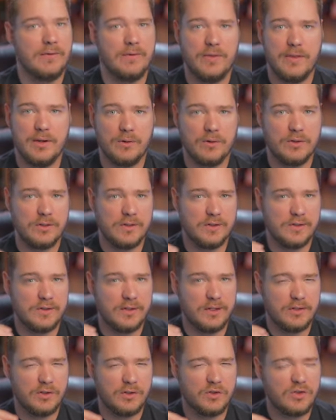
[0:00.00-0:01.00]
There
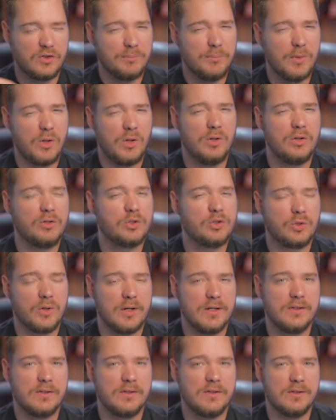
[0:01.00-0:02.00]
is small
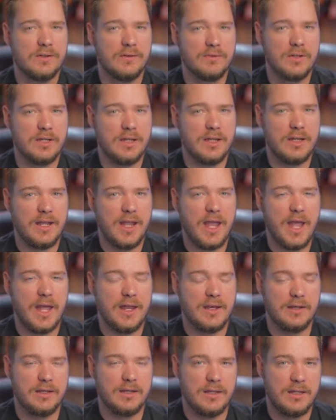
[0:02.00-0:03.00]
traces of it,
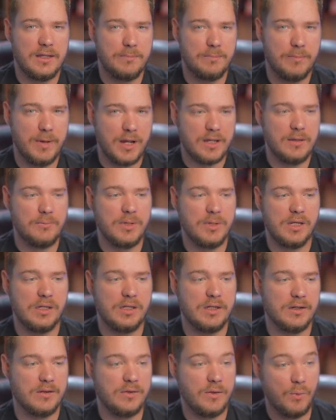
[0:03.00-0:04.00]
and in my
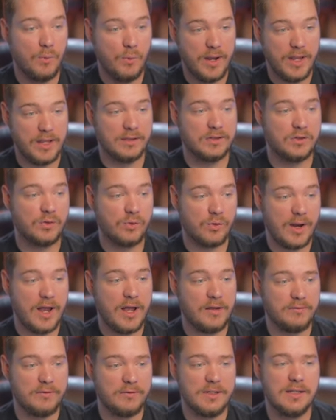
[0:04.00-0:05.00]
opinion, the way it's
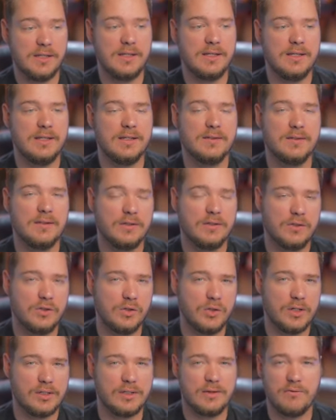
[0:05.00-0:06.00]
crafted is it's
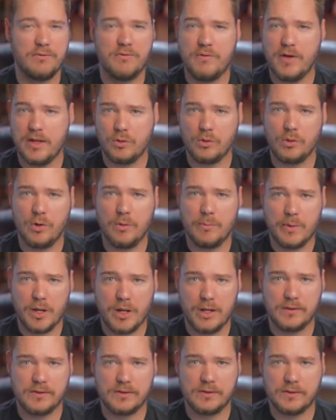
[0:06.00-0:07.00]
just
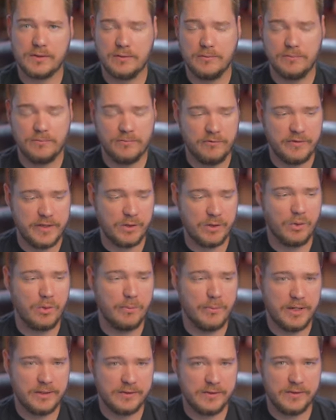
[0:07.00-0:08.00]
Veramoss.
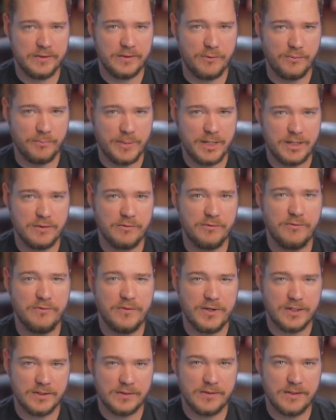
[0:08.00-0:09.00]
Veramoss is a big
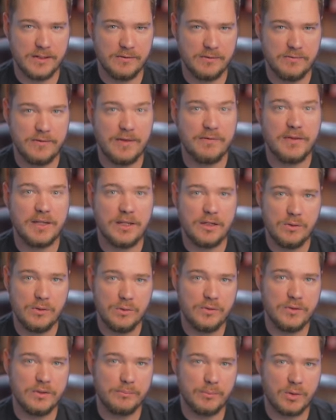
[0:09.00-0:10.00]
fixative that they
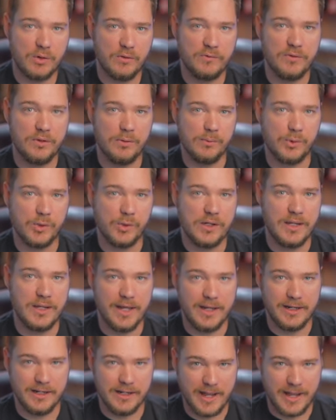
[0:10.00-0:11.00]
use in perfumery
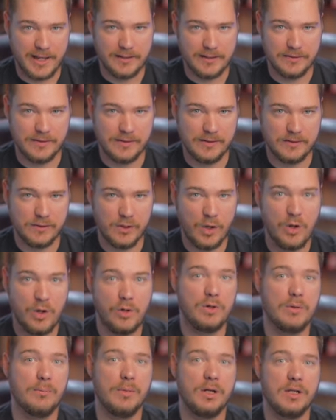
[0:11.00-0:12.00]
and it has this
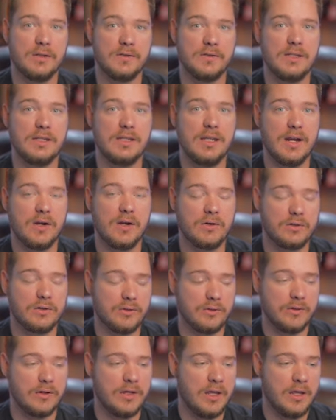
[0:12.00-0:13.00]
oak mossy
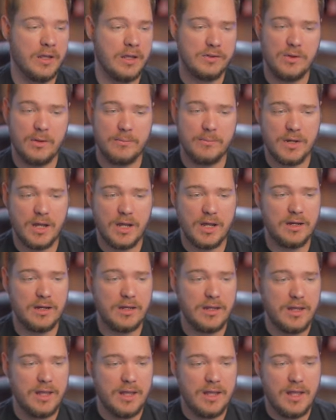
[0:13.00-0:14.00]
character. So I'm
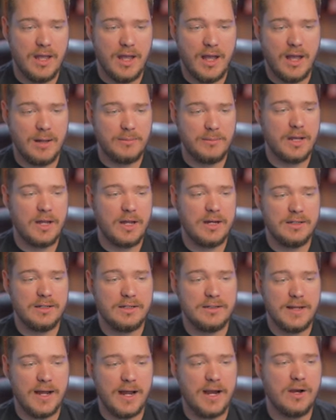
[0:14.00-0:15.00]
not, I'm not
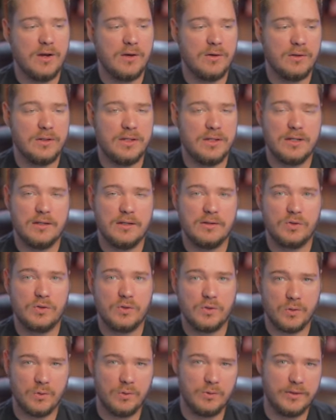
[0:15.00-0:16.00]
entirely
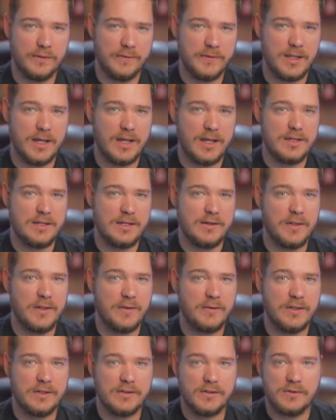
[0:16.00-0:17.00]
sold on the idea
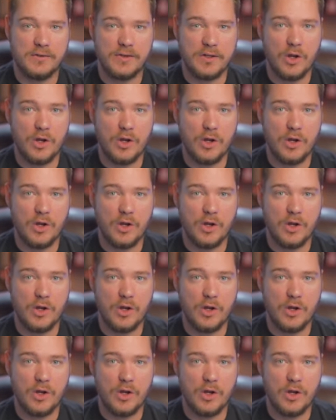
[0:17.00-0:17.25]
that this